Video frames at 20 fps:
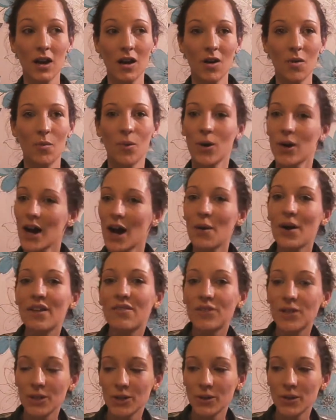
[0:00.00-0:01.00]
But now I've
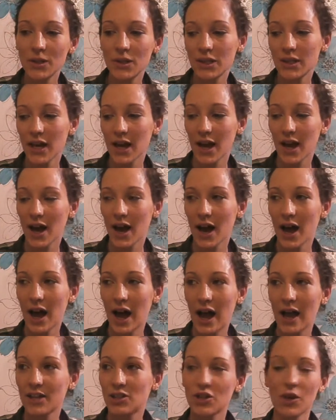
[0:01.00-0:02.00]
used it,
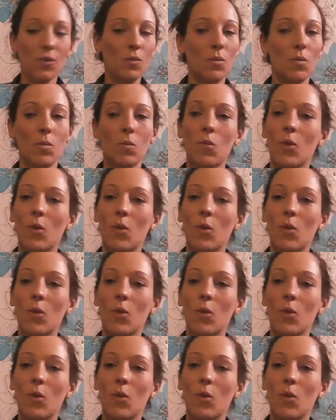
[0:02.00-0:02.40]
I don't